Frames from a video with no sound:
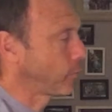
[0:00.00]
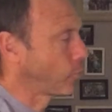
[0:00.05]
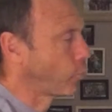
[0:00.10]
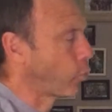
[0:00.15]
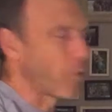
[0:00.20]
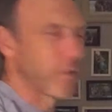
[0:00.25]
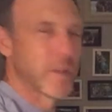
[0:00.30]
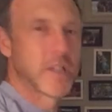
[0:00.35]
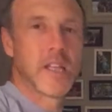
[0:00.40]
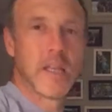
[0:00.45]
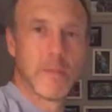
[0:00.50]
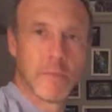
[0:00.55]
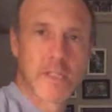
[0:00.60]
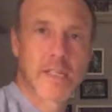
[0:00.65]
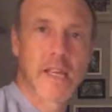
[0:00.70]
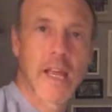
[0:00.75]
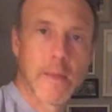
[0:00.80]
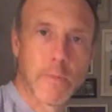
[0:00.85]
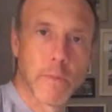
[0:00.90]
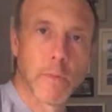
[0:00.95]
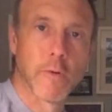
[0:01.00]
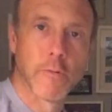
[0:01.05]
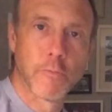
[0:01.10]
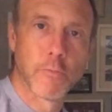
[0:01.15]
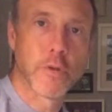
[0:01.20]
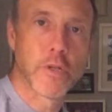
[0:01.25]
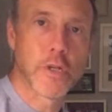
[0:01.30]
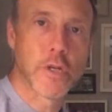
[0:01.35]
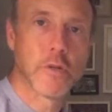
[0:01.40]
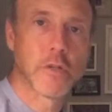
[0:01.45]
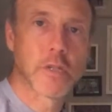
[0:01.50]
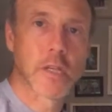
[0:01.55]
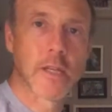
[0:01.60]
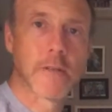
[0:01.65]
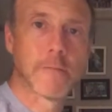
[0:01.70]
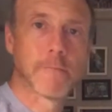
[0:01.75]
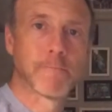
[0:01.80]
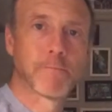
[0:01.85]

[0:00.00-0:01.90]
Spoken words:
what the team is capable of producing.